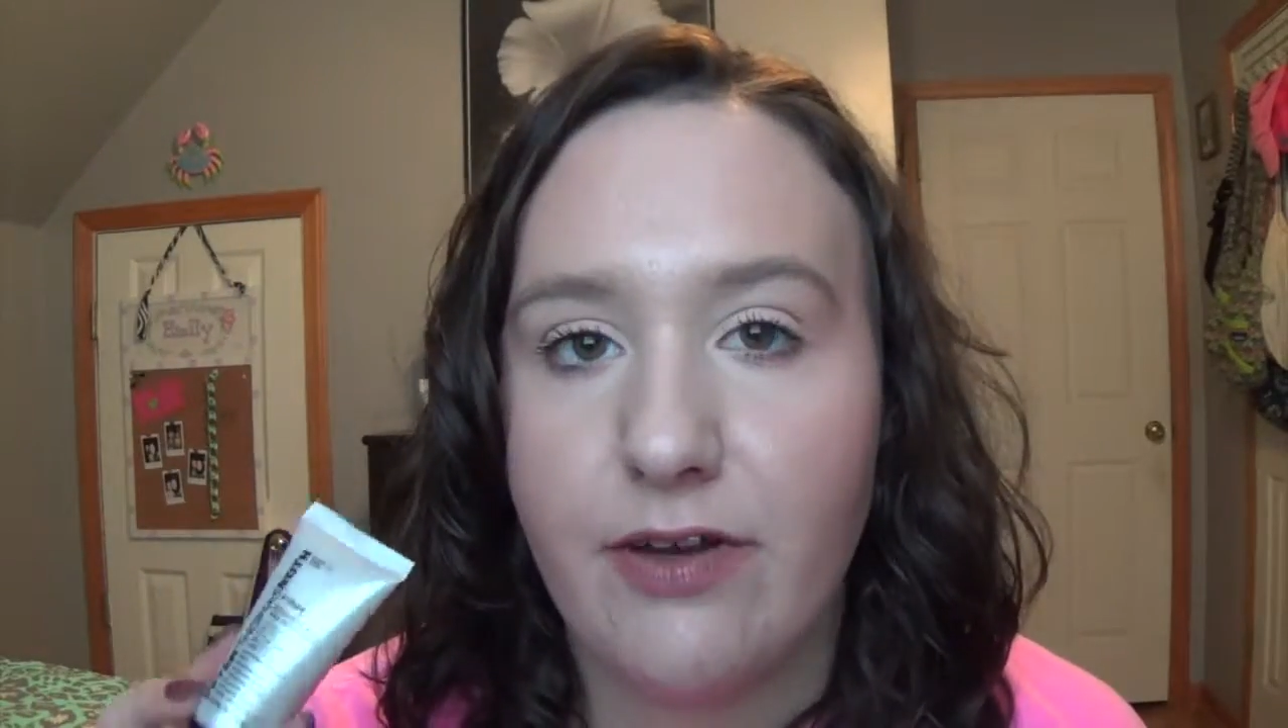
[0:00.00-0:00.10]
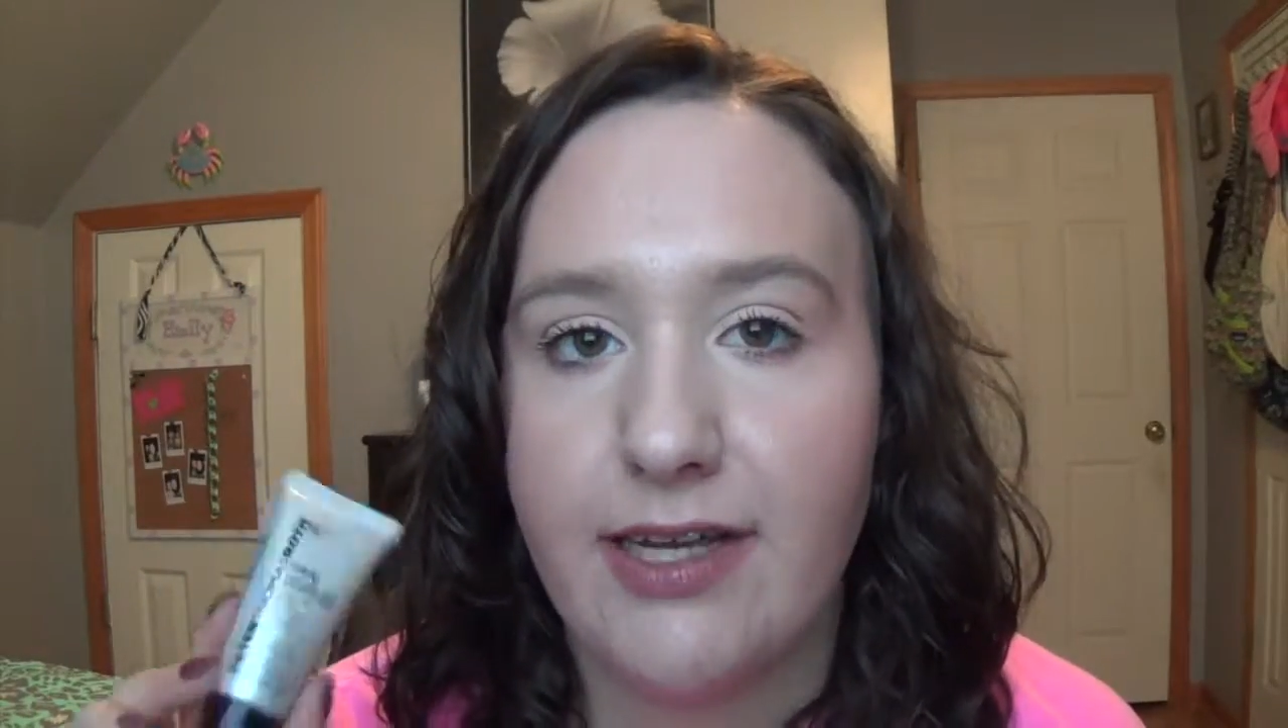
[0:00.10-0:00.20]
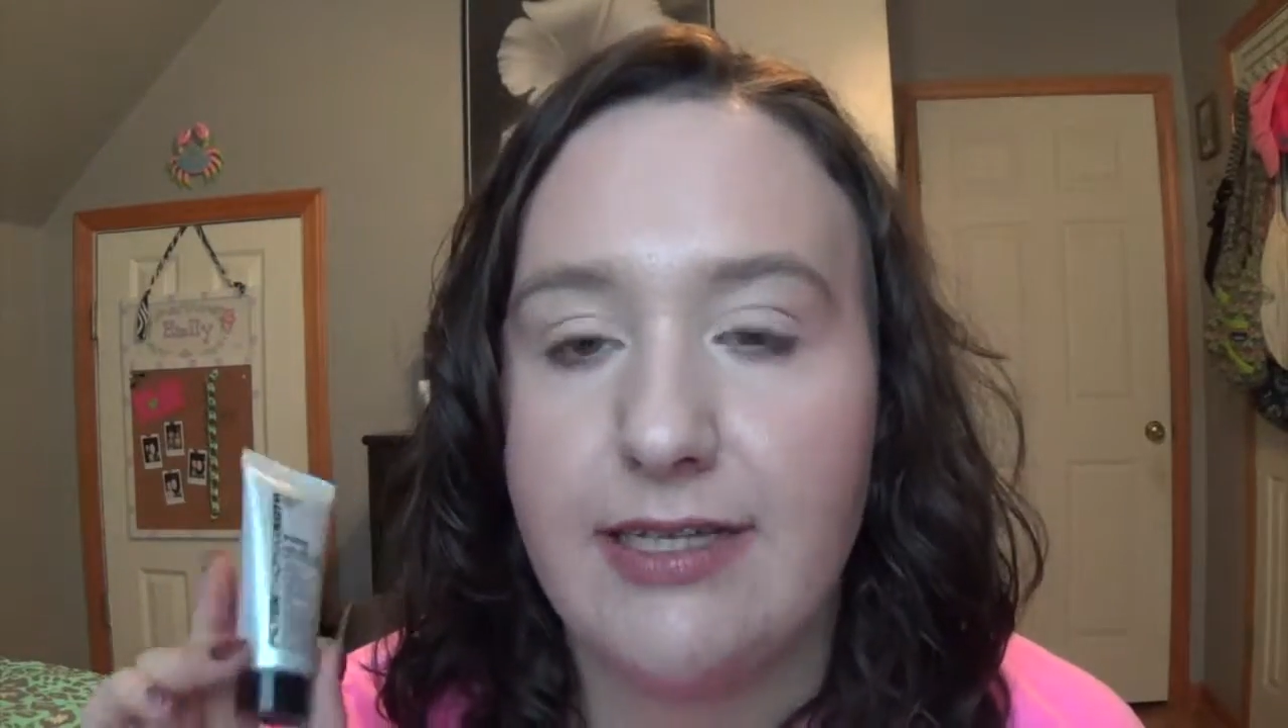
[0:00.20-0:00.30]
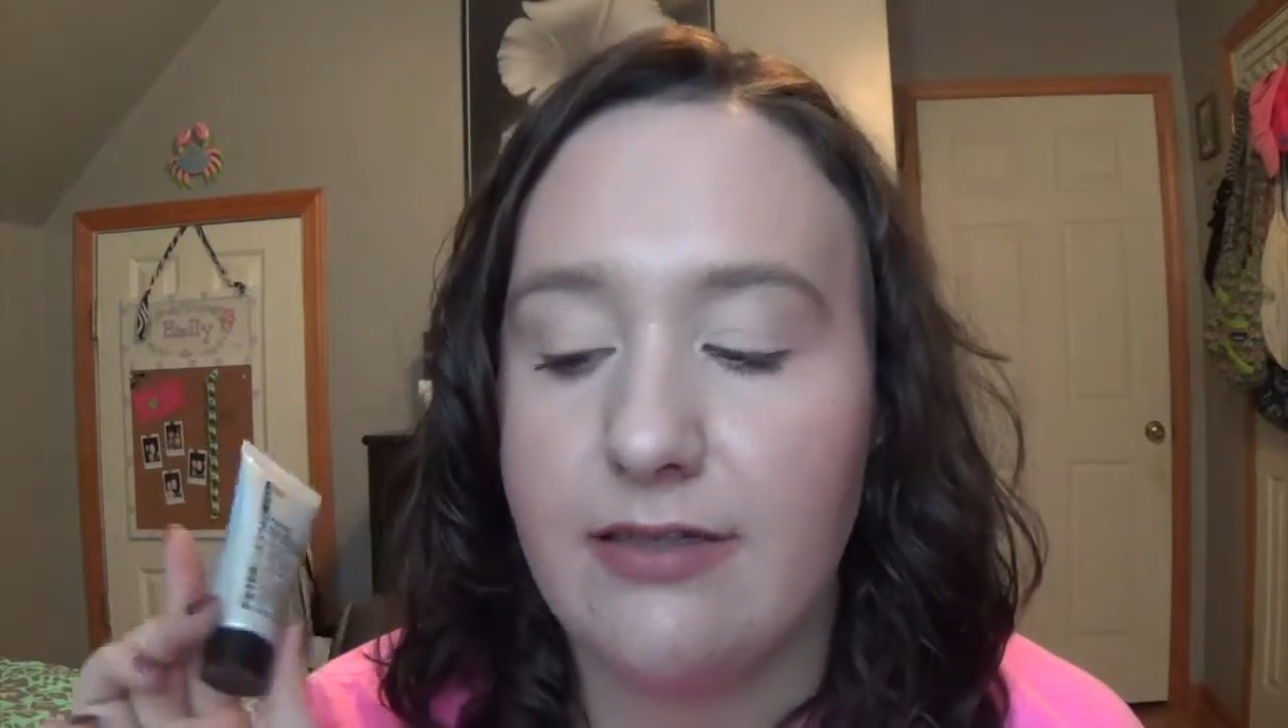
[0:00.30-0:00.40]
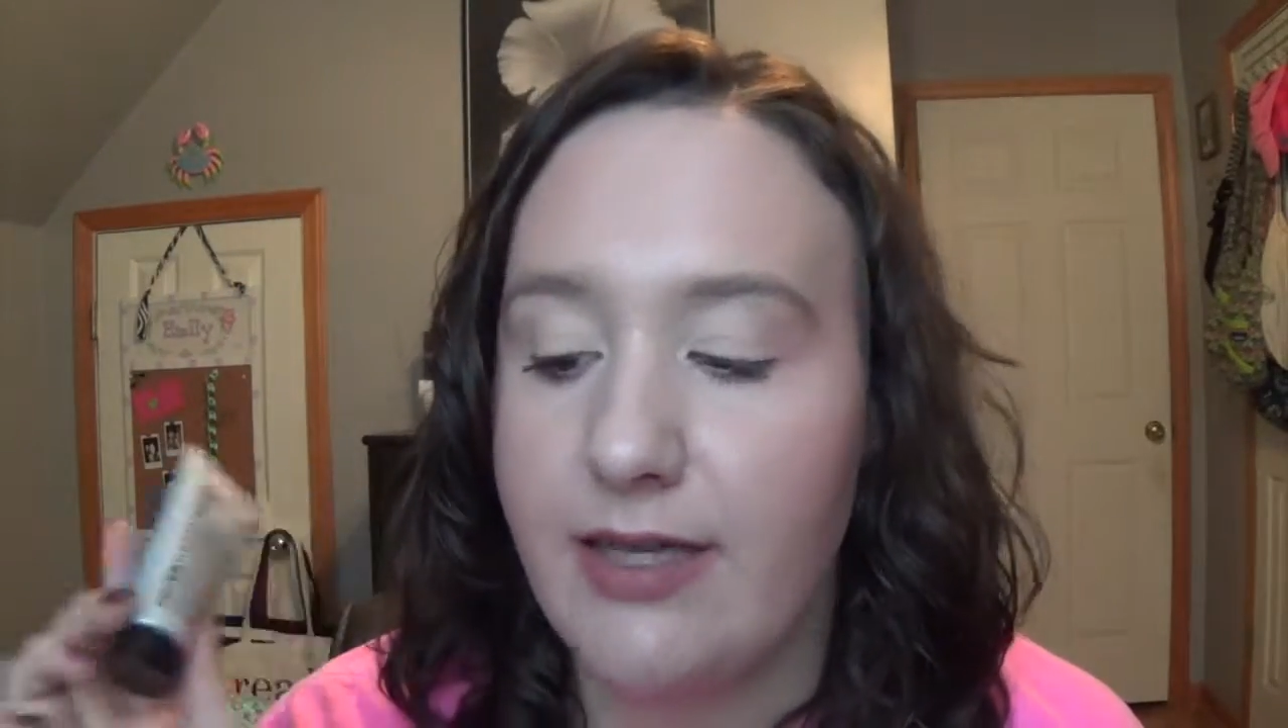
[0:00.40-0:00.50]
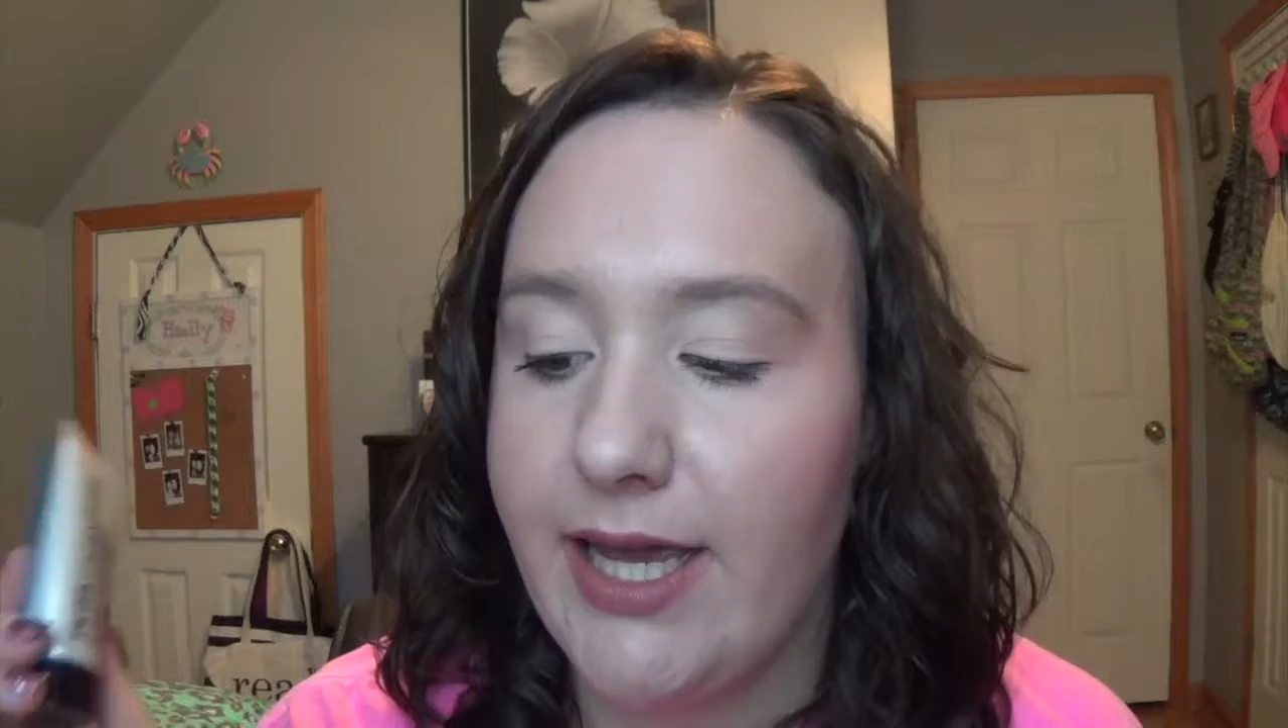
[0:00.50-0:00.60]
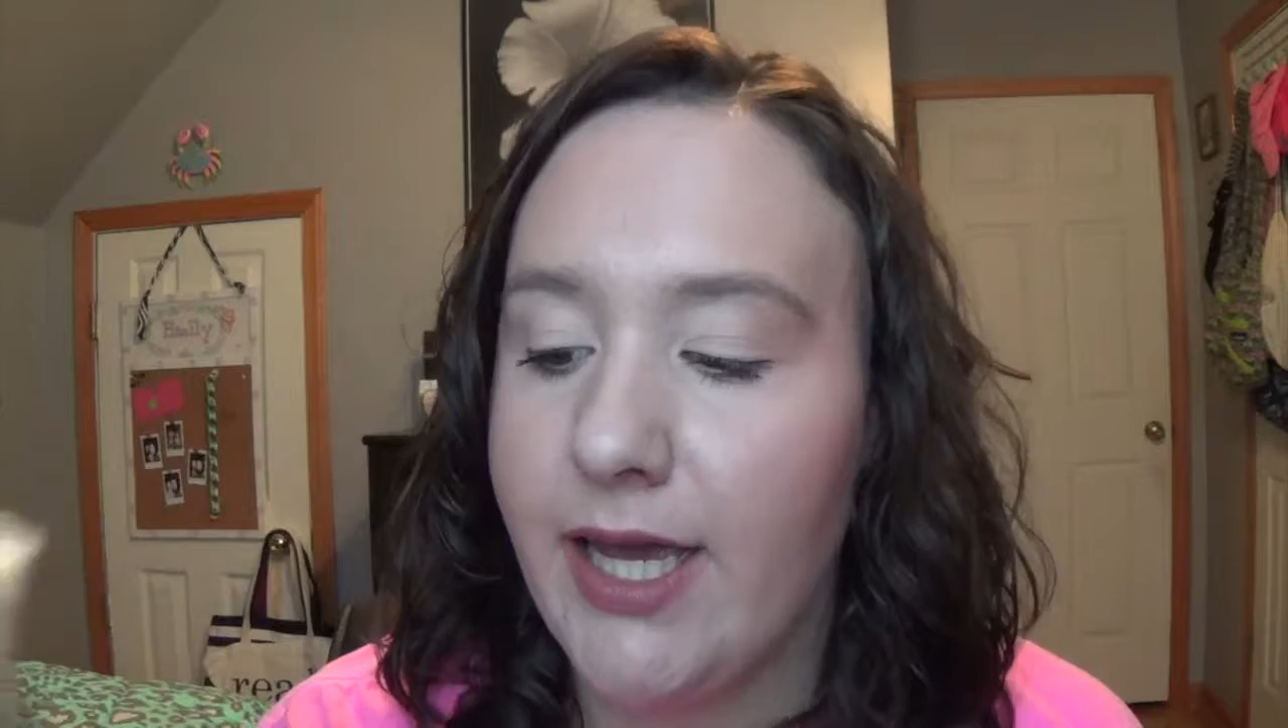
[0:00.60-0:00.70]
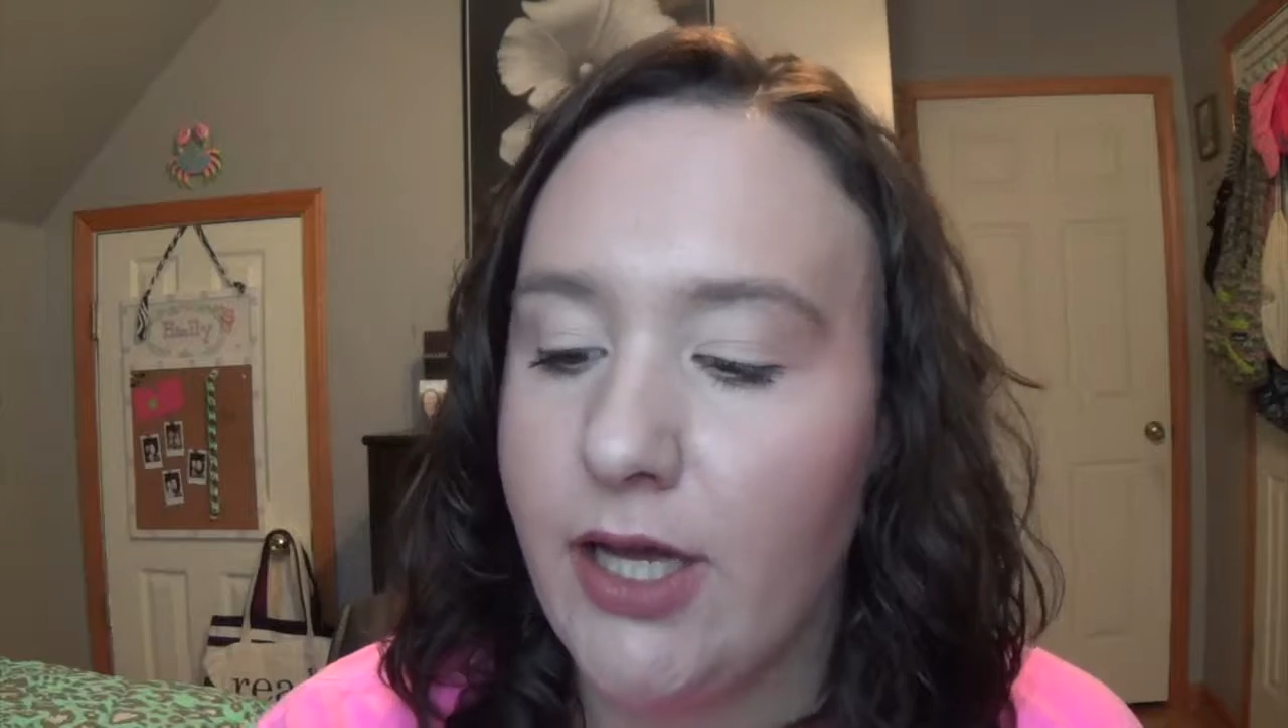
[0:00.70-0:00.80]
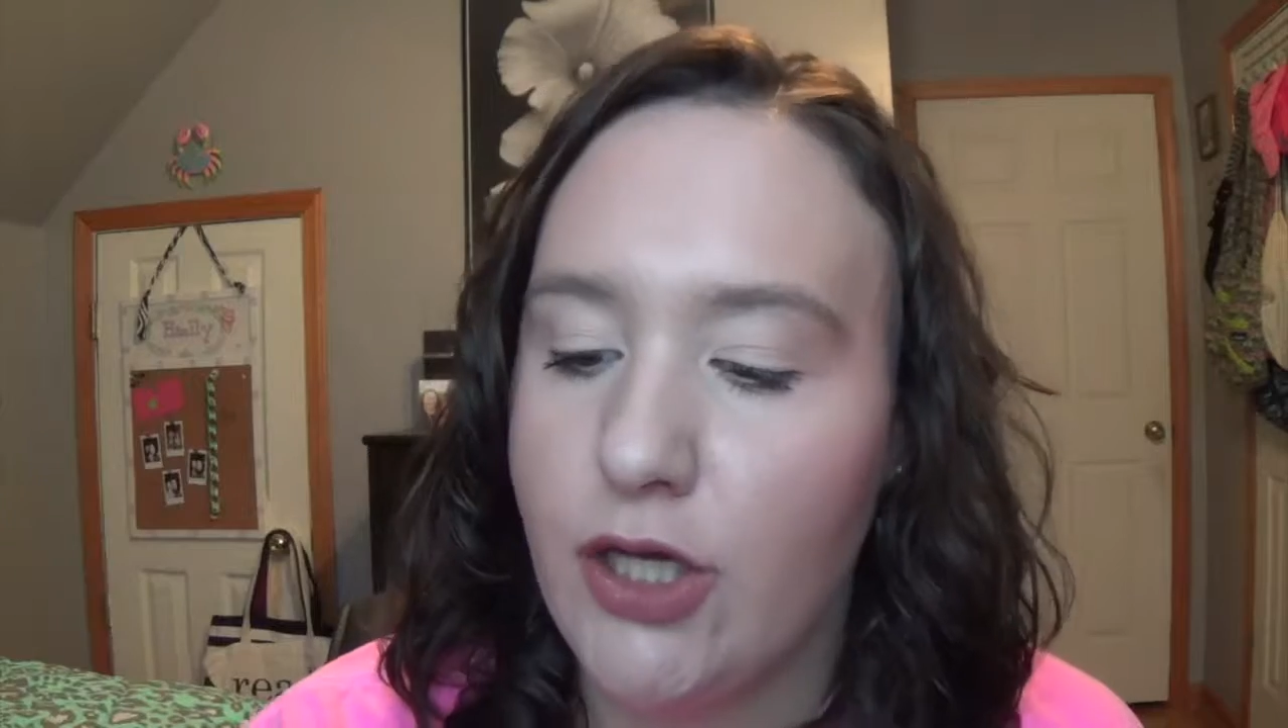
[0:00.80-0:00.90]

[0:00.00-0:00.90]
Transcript: very easily.